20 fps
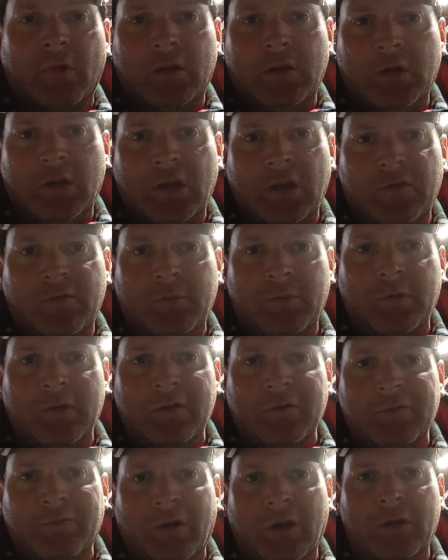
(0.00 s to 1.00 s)
if you've been
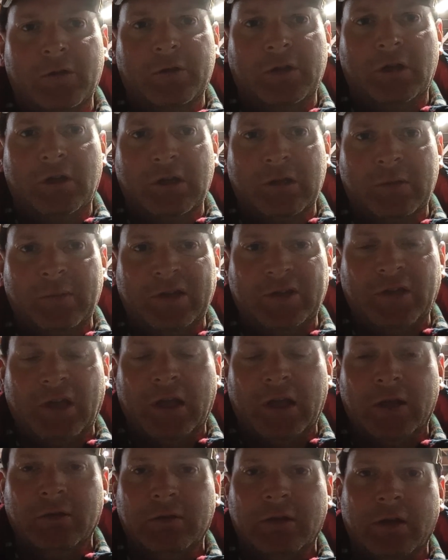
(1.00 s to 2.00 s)
following along on my channel,
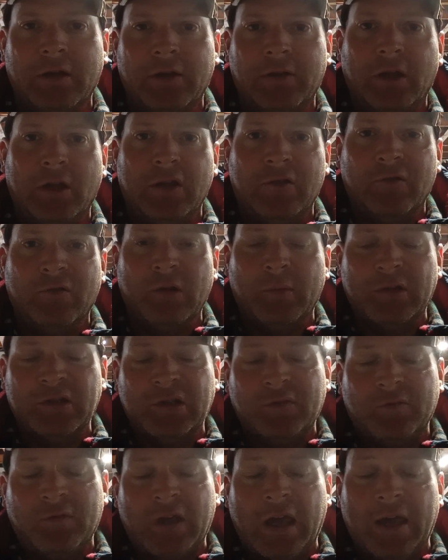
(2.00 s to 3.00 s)
and I thank you very much if you
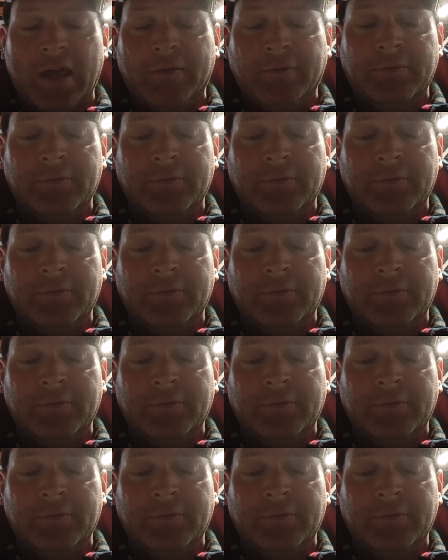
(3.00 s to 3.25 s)
have,